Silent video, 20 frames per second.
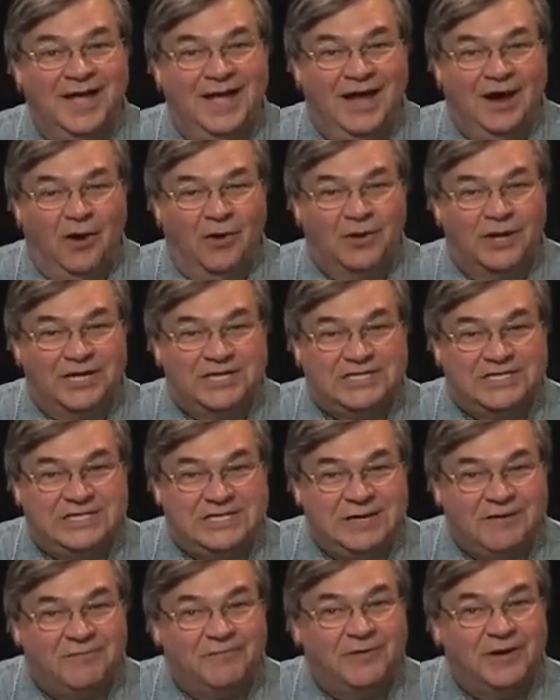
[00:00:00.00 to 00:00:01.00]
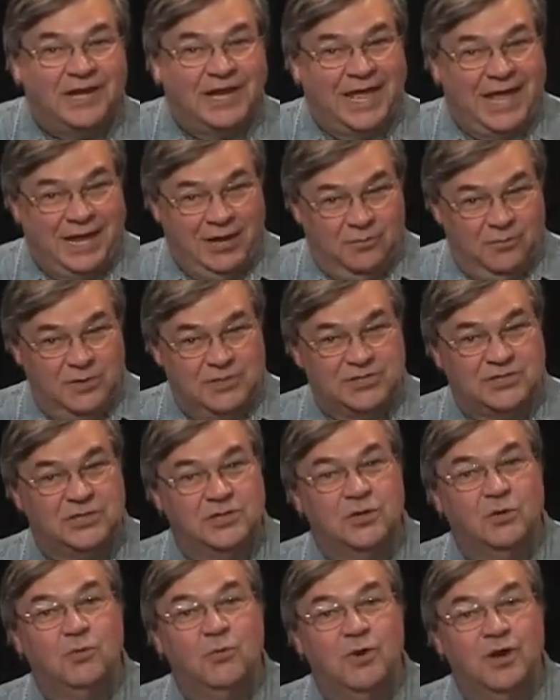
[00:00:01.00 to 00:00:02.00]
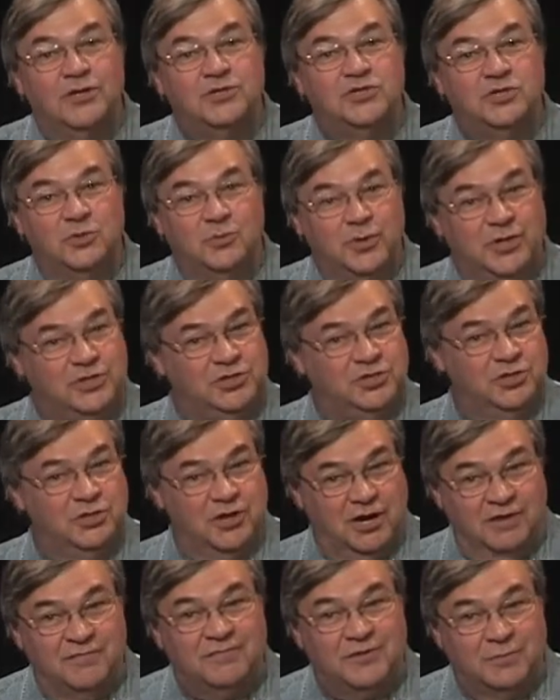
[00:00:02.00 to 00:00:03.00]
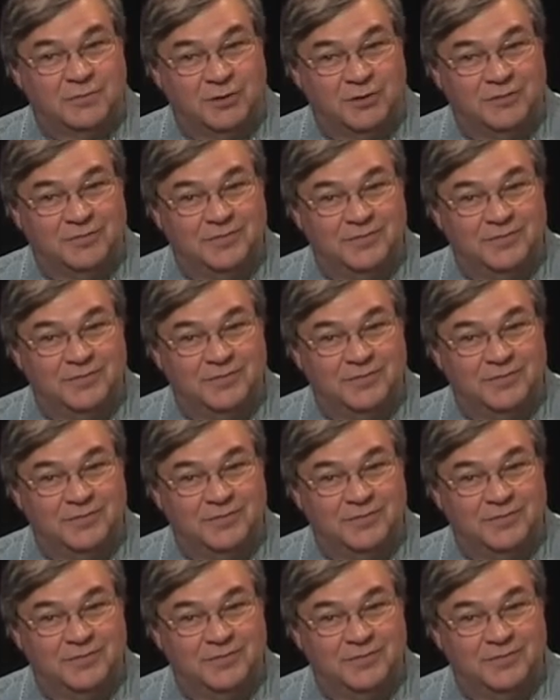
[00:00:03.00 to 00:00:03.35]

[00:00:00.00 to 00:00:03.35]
on a different language than the one to which you're comfortable.